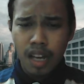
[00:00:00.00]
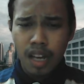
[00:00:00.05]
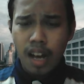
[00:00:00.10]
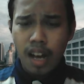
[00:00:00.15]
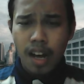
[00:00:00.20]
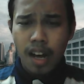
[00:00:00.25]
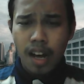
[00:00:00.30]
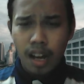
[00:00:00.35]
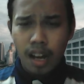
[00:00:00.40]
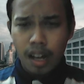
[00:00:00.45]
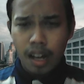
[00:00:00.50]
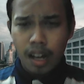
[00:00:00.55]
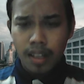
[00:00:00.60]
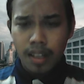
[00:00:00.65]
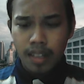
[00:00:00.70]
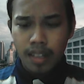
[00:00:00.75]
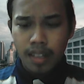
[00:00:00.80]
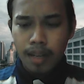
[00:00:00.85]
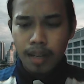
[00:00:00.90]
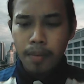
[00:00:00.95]
the
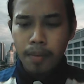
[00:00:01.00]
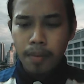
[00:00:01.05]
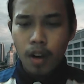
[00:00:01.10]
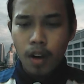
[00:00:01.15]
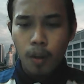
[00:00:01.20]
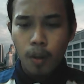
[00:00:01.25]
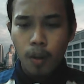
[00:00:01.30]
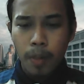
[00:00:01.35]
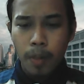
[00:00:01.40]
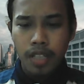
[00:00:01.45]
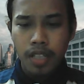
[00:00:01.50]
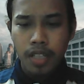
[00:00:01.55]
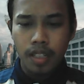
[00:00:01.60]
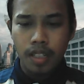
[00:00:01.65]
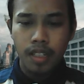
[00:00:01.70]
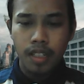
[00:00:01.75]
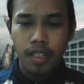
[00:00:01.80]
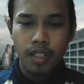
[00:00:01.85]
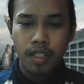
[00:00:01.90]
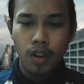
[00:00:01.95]
amount of patient in
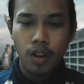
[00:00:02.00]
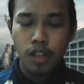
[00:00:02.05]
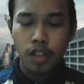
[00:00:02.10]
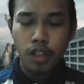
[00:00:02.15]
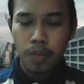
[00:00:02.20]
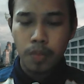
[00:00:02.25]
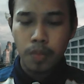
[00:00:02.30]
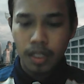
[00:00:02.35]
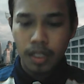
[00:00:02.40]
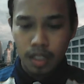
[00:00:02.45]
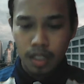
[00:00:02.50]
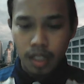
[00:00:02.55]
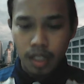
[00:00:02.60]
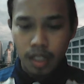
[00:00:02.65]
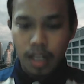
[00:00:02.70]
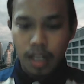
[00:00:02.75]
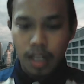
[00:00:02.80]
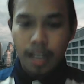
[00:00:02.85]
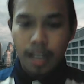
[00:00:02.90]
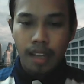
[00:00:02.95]
the hospital.
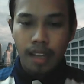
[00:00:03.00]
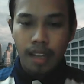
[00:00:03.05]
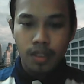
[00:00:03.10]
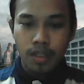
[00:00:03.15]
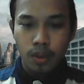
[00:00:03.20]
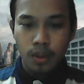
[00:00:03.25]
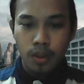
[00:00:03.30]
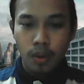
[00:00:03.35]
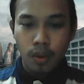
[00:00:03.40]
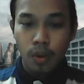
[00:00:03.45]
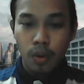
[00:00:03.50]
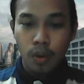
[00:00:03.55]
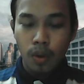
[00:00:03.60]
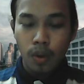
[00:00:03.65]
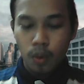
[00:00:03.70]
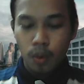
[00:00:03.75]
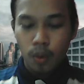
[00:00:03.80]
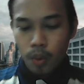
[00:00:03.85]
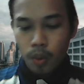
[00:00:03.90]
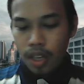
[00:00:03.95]
So
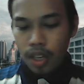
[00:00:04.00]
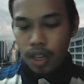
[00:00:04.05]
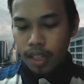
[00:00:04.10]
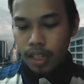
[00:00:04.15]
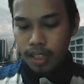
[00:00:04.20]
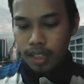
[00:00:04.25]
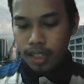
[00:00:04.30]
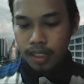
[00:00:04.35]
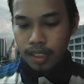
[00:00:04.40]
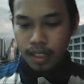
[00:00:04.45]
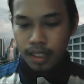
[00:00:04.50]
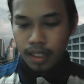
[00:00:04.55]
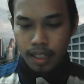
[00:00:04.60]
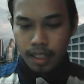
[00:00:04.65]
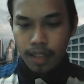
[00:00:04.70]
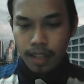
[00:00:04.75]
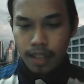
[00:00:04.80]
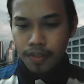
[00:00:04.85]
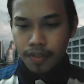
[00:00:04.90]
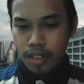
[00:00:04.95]
we can
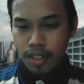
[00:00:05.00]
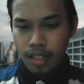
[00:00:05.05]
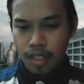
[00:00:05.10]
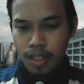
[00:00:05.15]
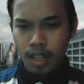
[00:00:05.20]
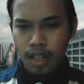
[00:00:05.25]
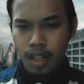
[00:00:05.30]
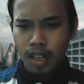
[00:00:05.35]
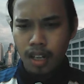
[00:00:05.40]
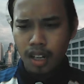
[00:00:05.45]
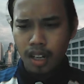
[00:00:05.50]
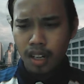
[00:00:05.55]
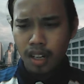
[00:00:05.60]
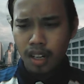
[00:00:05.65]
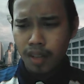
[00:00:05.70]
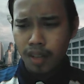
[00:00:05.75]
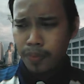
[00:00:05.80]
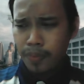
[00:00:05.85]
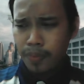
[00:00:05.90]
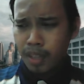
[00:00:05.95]
give
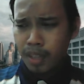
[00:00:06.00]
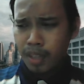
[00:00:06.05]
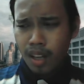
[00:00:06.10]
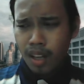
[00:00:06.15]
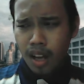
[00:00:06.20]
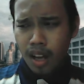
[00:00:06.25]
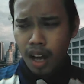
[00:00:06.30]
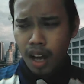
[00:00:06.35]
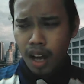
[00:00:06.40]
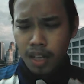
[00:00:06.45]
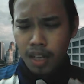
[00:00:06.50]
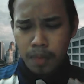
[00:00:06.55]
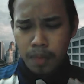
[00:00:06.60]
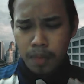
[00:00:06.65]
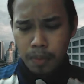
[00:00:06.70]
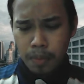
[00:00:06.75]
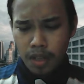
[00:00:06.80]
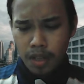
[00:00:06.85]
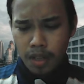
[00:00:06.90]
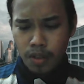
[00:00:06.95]
other
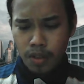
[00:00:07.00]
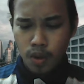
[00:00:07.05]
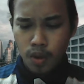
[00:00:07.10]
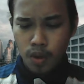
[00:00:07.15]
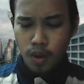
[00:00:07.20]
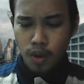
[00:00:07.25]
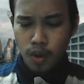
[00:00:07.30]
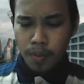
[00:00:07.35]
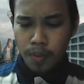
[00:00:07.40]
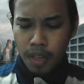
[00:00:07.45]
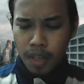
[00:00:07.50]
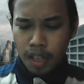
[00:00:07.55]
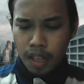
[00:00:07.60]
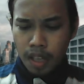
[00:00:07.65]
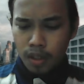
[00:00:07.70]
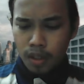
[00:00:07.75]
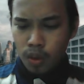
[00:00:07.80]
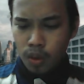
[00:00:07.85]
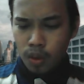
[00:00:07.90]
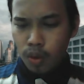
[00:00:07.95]
people room
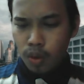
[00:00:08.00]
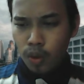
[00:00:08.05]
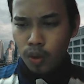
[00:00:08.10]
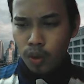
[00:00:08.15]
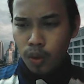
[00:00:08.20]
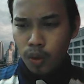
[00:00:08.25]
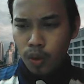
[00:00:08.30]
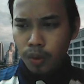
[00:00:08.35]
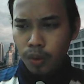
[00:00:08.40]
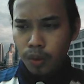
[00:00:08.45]
to,